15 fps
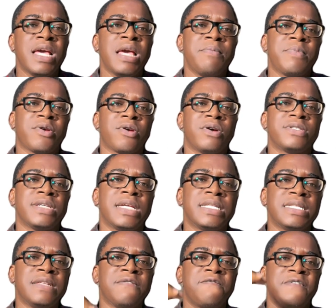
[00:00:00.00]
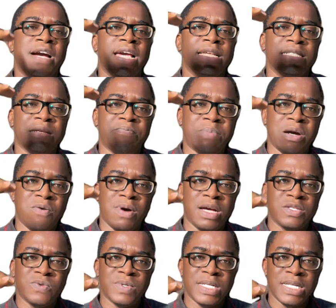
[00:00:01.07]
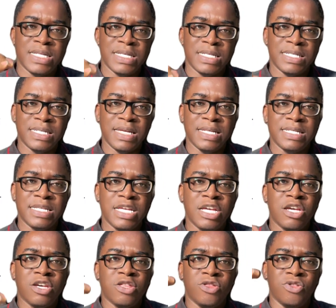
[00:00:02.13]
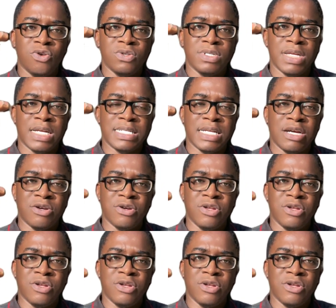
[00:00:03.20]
because it defines the powers within the state, those that are